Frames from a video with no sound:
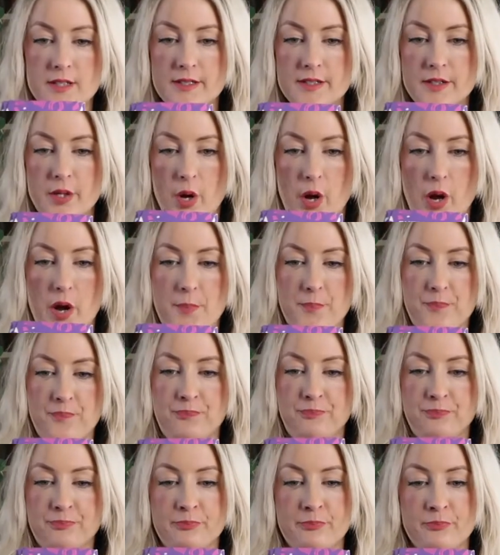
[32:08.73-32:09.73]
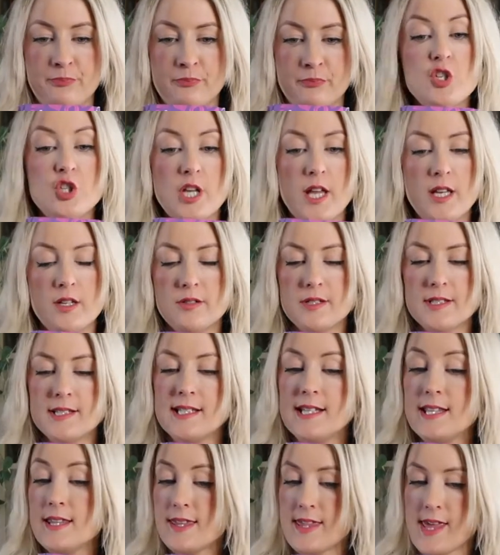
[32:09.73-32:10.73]
So,
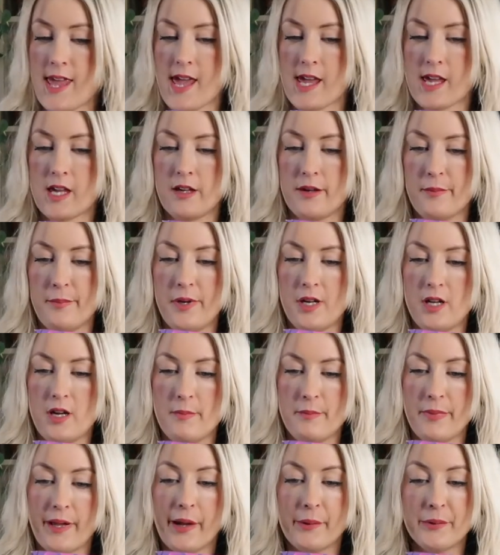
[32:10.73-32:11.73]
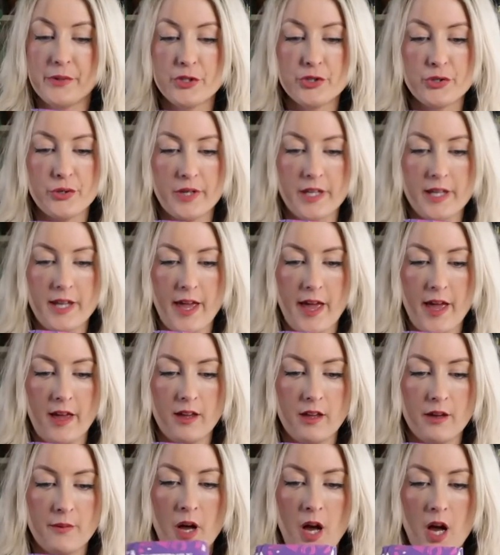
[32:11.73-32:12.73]
generously thick, plant-powered chocky
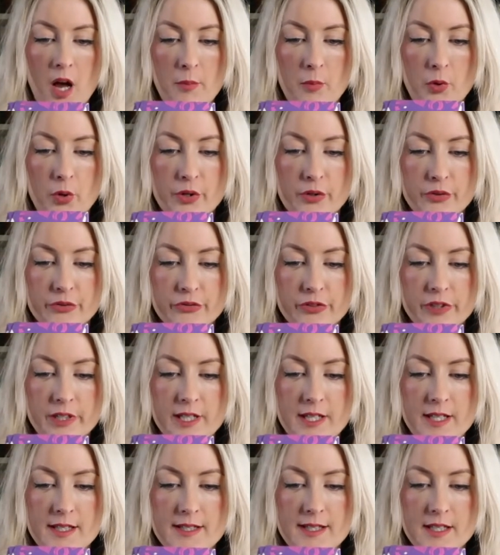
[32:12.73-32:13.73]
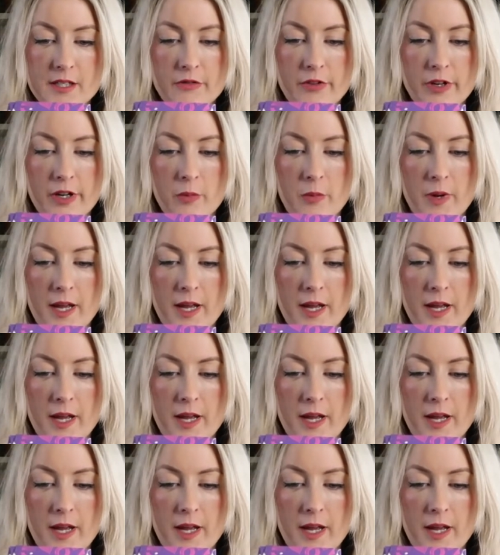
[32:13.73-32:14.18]
egg, palm oil-free, zero